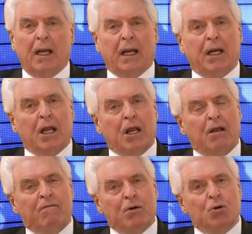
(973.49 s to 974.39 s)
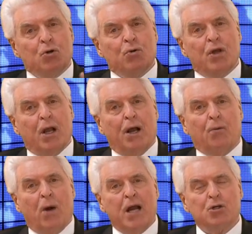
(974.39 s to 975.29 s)
and even to the
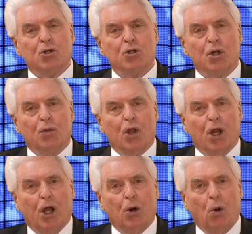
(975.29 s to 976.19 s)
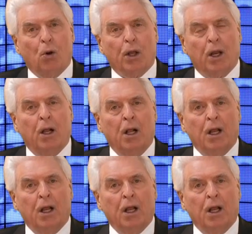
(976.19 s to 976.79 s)
unrighteous and the unholy,